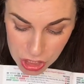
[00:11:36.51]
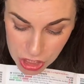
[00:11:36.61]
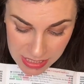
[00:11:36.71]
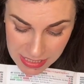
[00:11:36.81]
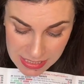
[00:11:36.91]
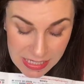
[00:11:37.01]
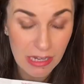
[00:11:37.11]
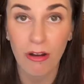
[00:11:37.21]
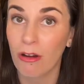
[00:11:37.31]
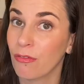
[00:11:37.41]
just as there
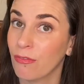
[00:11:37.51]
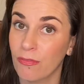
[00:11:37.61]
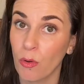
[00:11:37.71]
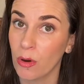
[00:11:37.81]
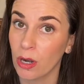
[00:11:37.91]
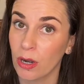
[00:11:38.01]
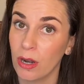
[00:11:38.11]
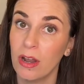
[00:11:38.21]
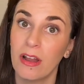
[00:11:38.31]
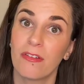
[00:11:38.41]
are
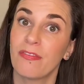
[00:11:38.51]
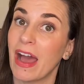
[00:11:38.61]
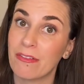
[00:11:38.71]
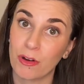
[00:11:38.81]
5